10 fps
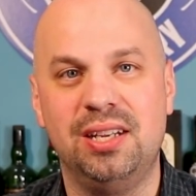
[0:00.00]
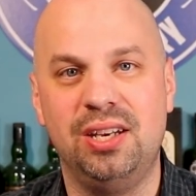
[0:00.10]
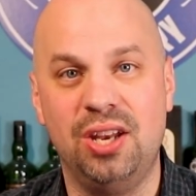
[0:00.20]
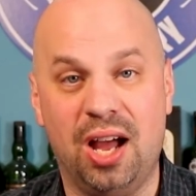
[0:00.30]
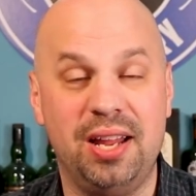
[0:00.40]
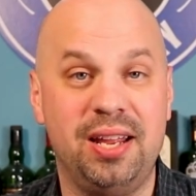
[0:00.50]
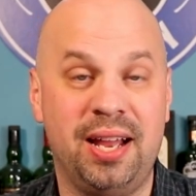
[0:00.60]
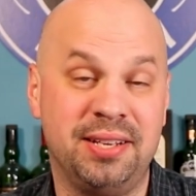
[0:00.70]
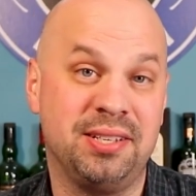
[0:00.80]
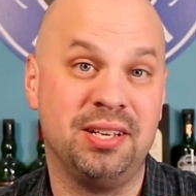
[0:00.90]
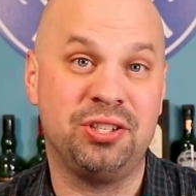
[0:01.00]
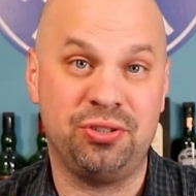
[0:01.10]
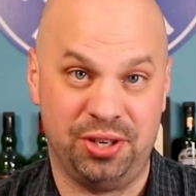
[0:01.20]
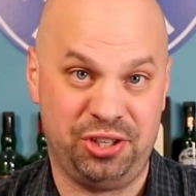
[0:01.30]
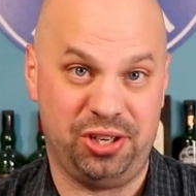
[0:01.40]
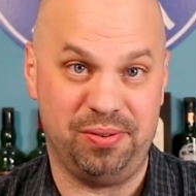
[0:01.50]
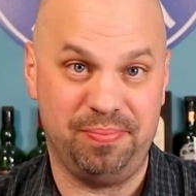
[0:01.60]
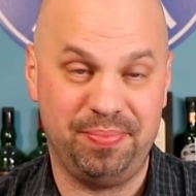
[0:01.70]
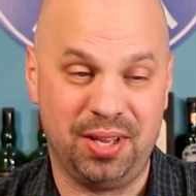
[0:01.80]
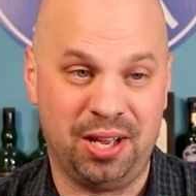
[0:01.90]
not as astringent,
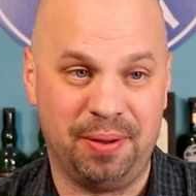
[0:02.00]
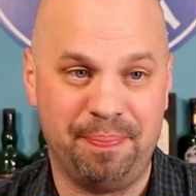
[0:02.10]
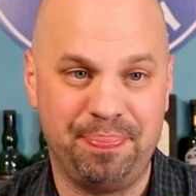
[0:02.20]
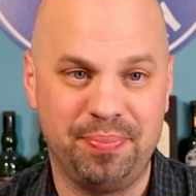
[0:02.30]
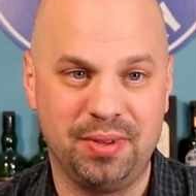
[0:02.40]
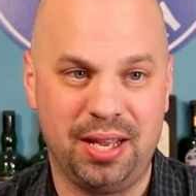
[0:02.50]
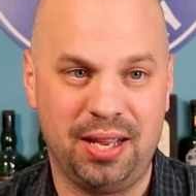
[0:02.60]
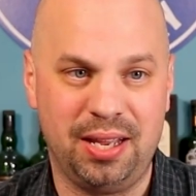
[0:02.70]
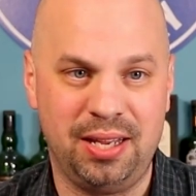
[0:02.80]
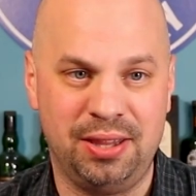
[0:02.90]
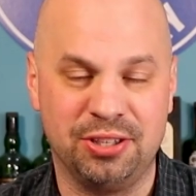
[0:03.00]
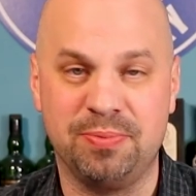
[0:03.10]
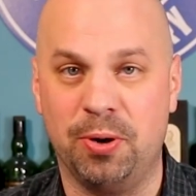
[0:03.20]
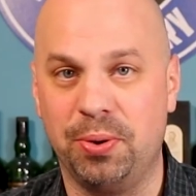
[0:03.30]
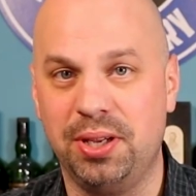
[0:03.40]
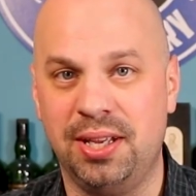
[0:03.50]
um, in the smoke.